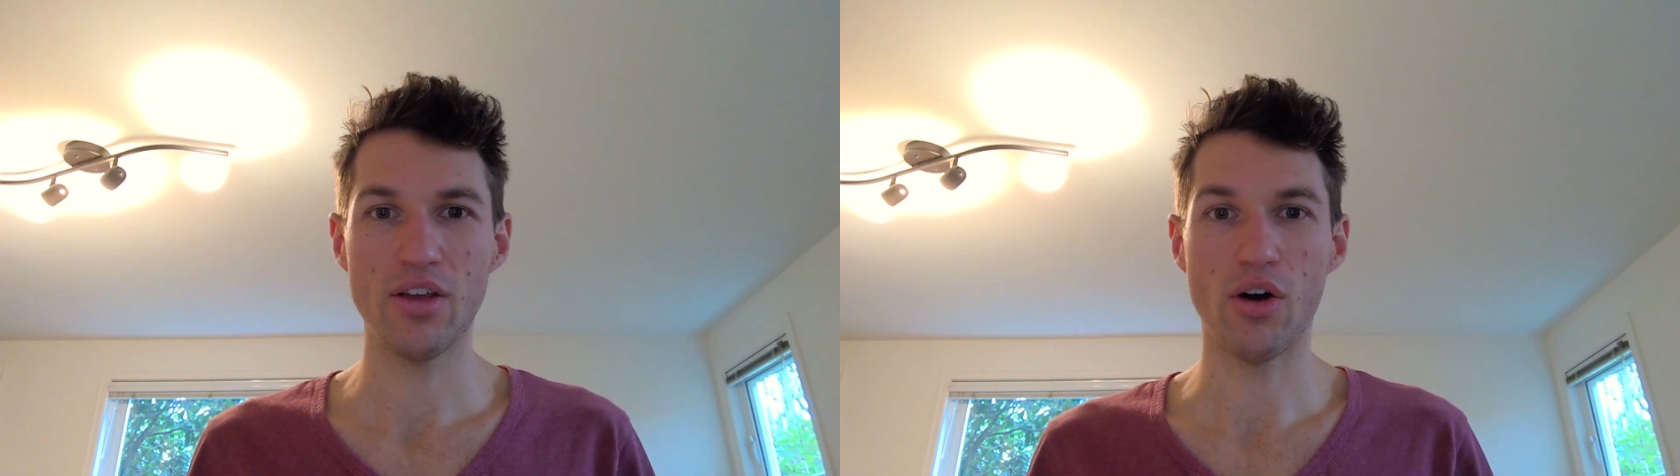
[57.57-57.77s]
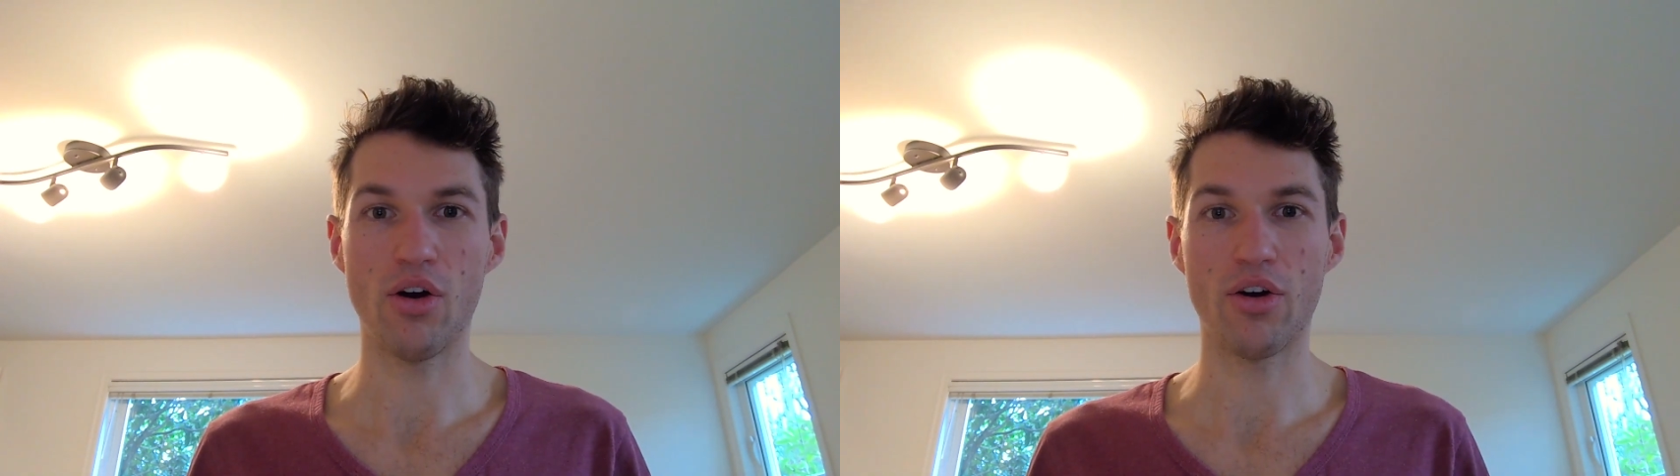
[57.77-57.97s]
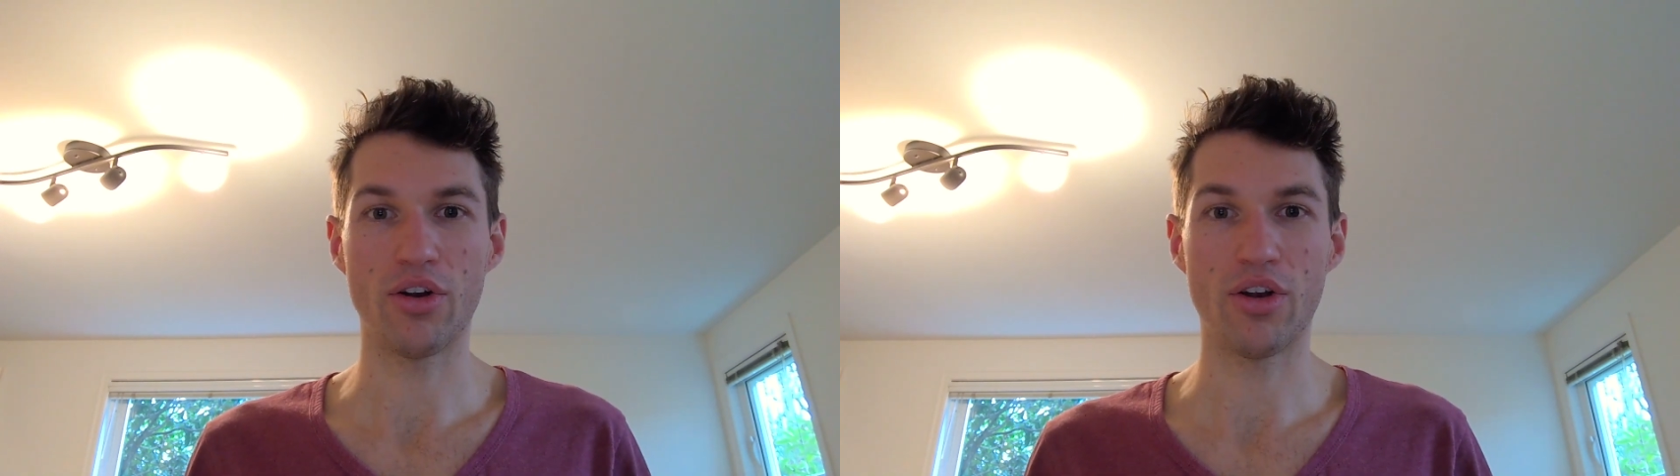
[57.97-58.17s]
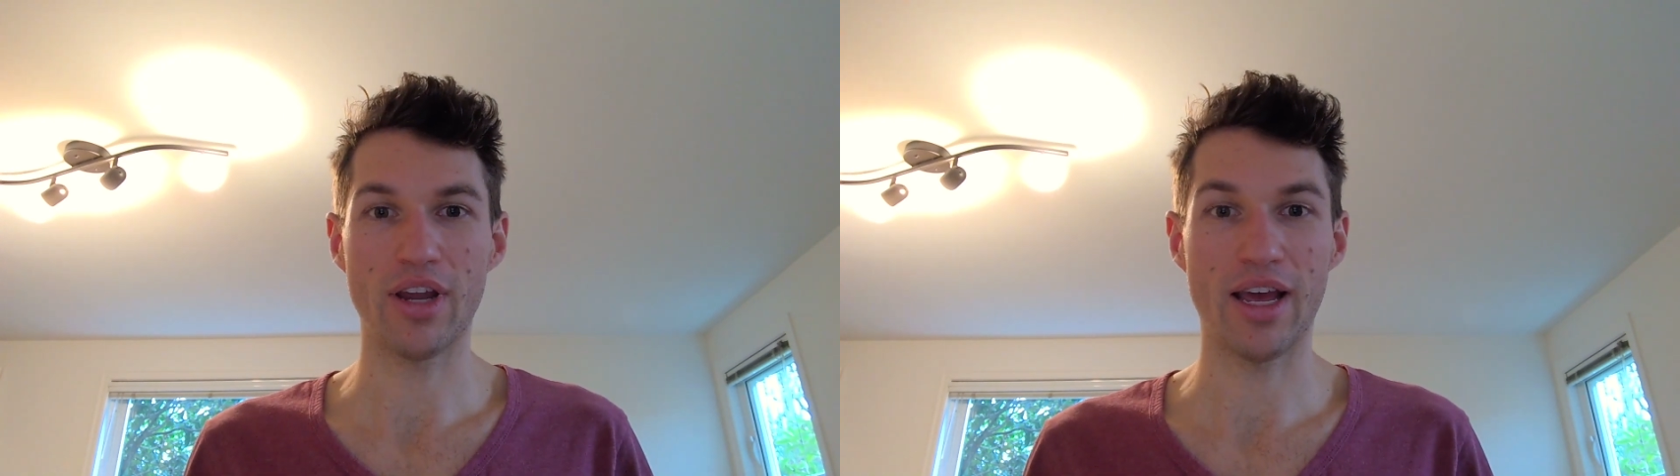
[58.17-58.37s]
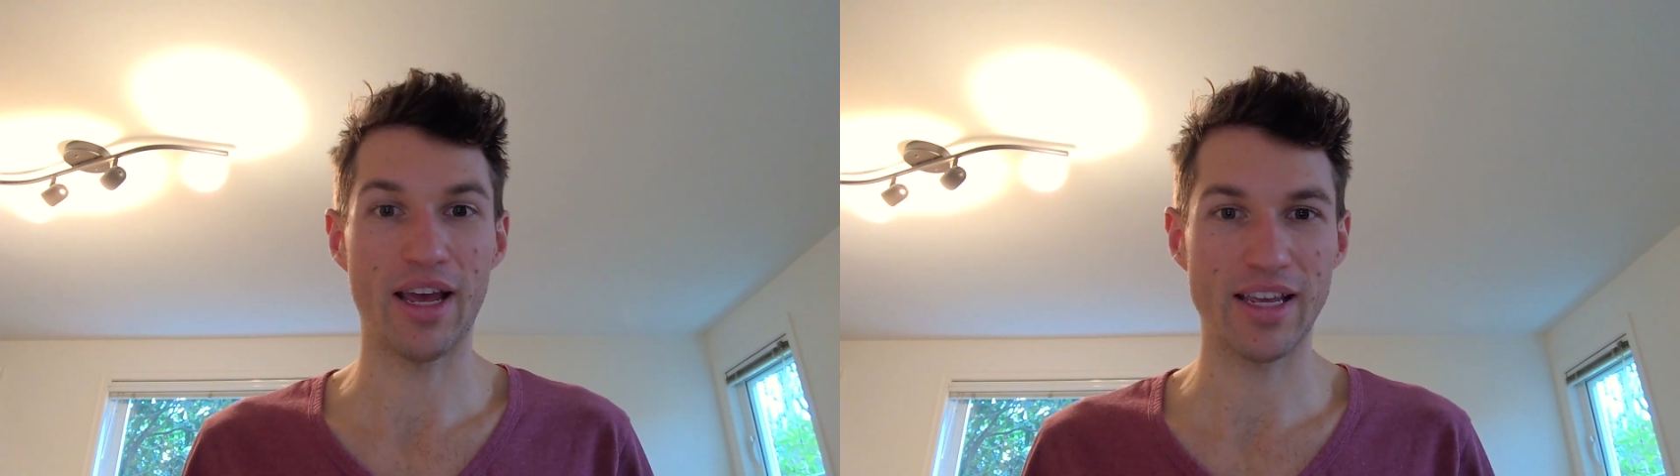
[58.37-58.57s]
on
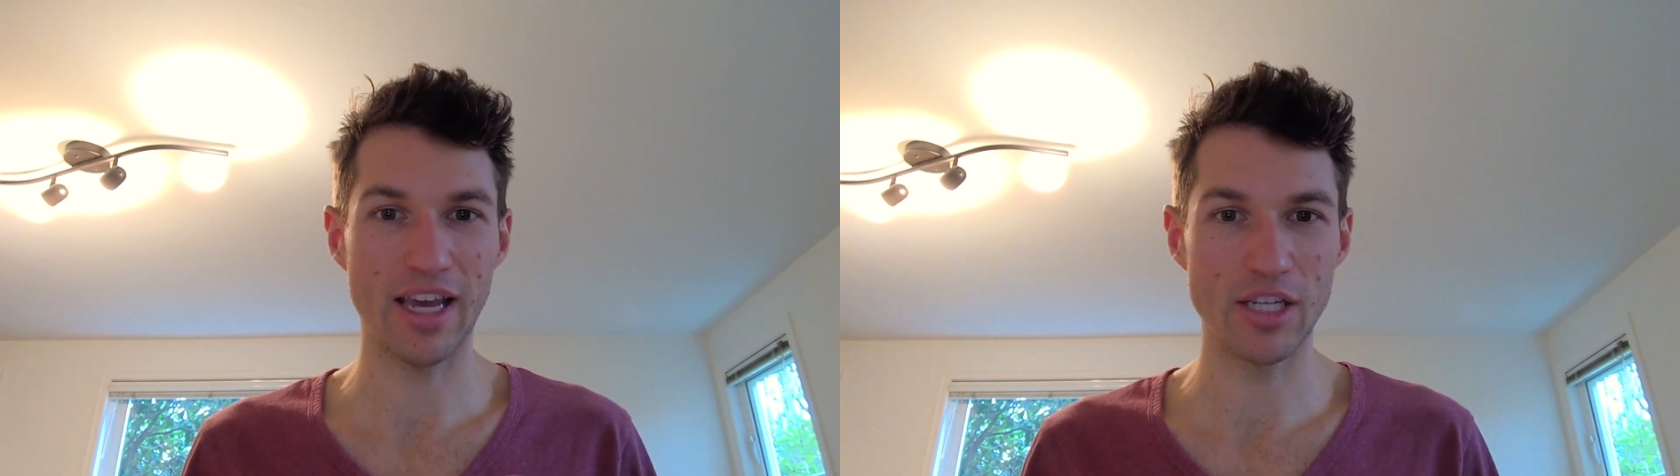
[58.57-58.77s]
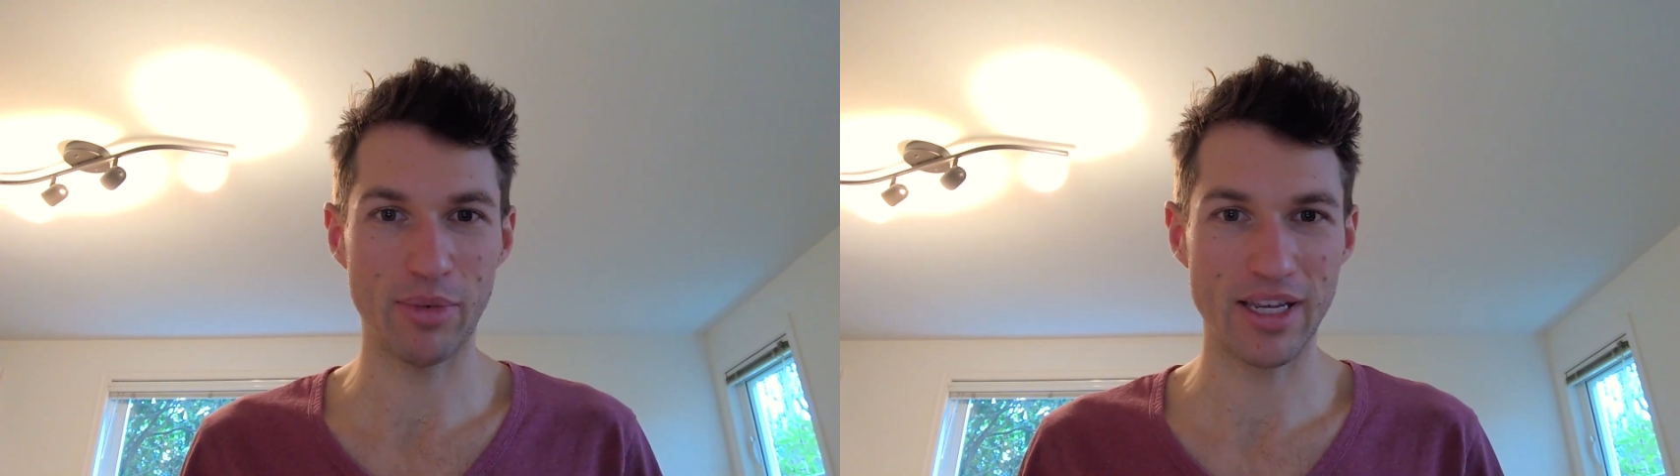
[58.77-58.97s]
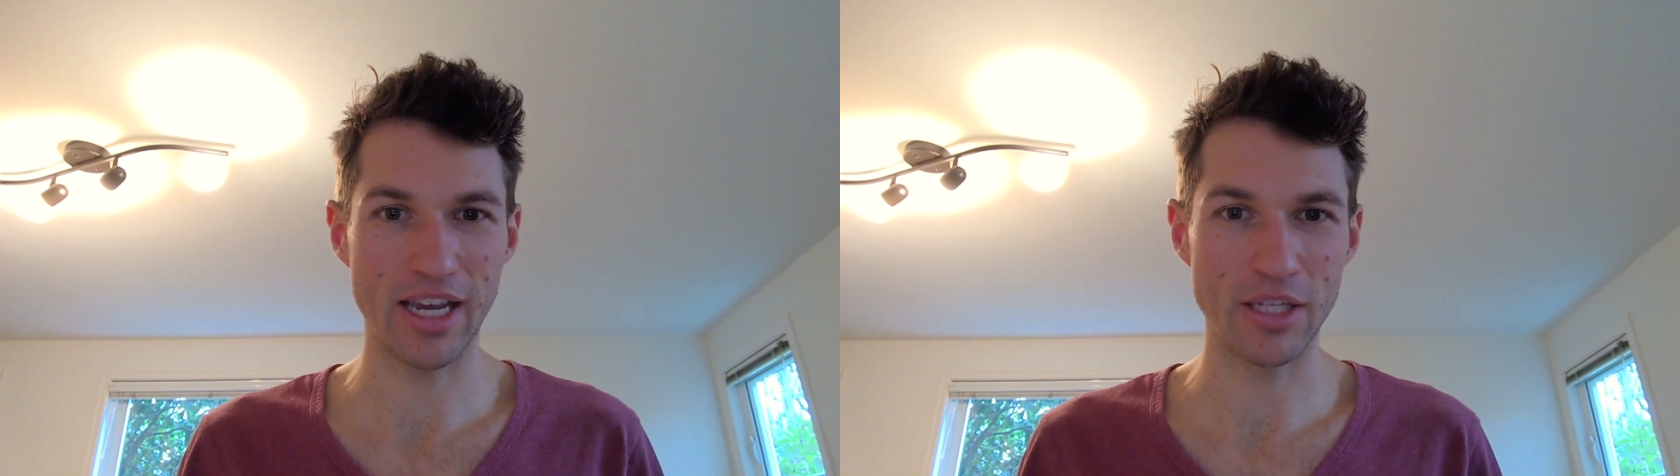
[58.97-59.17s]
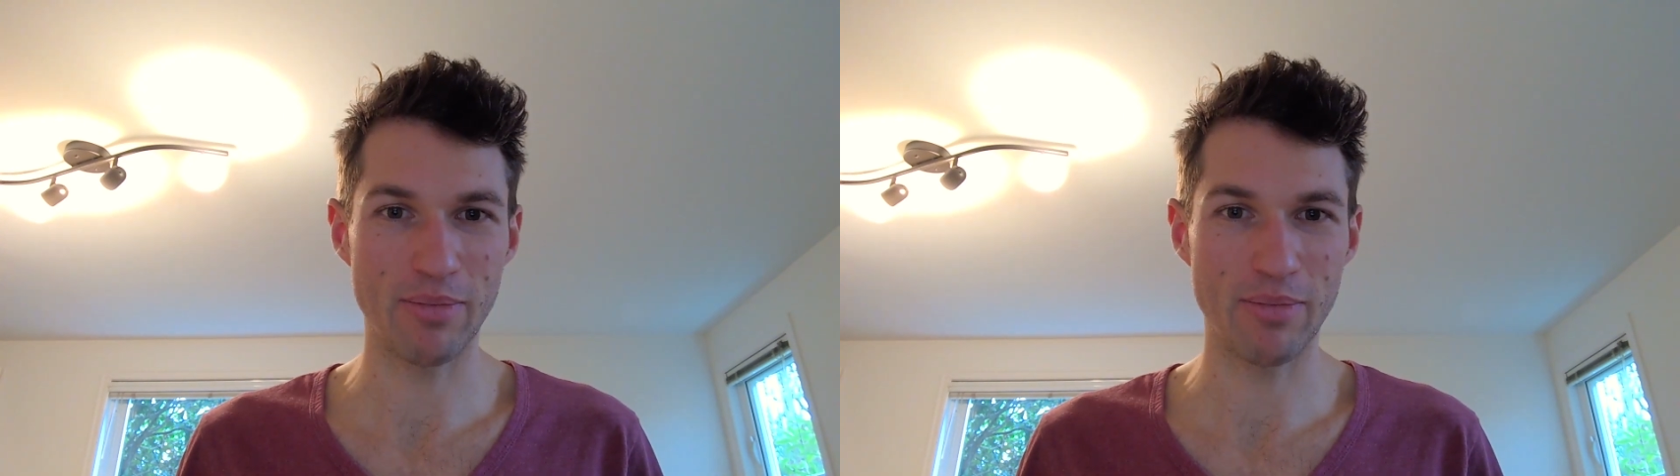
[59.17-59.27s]
a case-by-case